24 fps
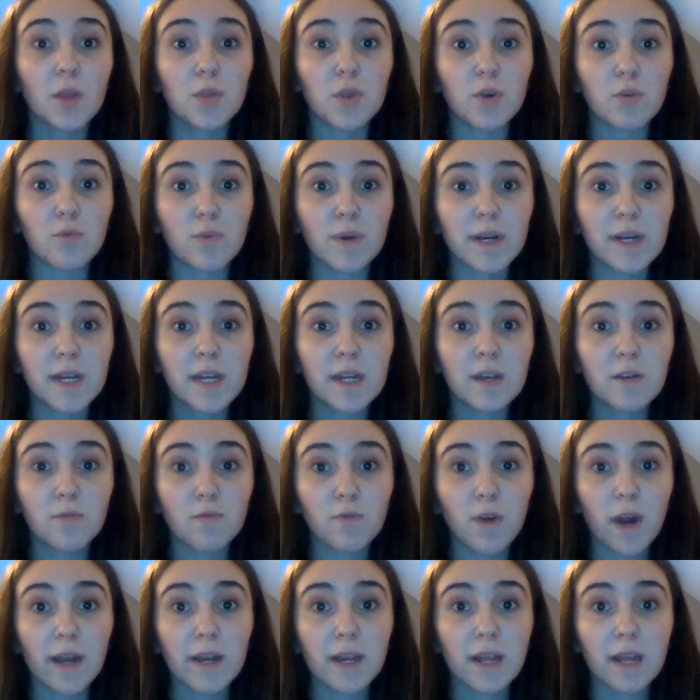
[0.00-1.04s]
the
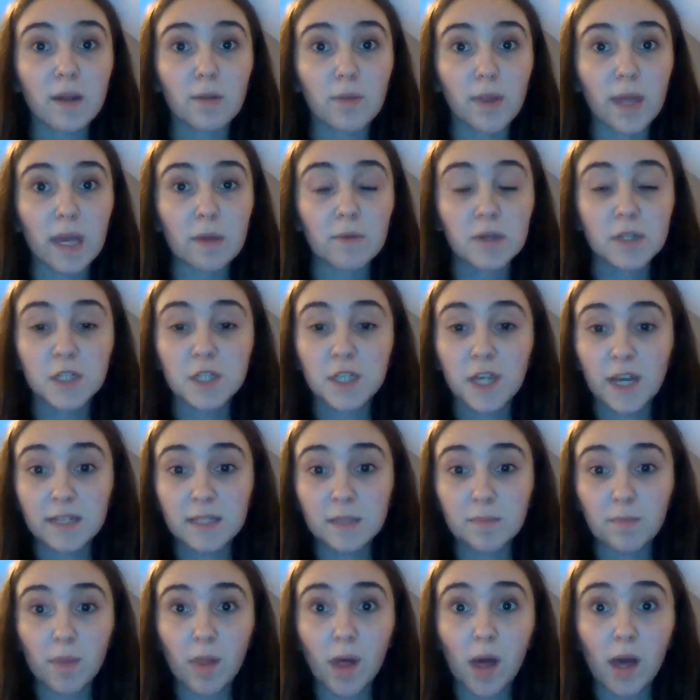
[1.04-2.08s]
reading, writing, language
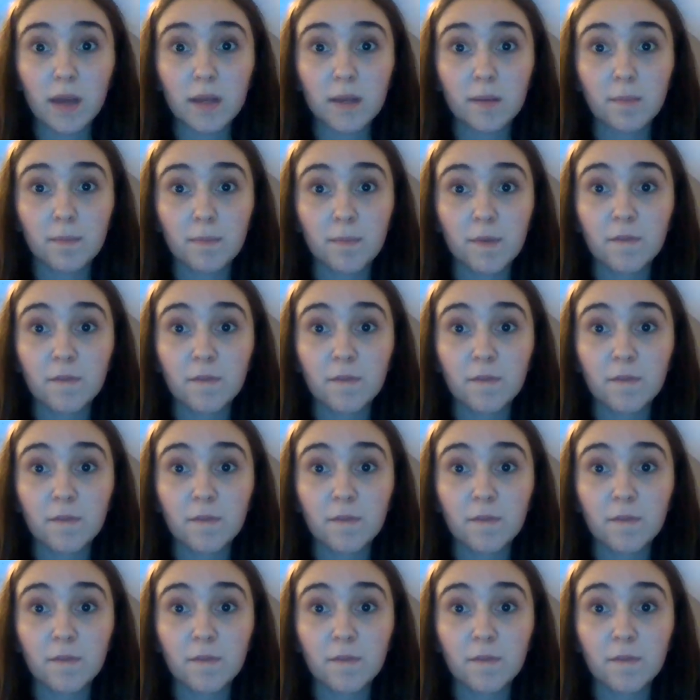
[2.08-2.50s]
test block,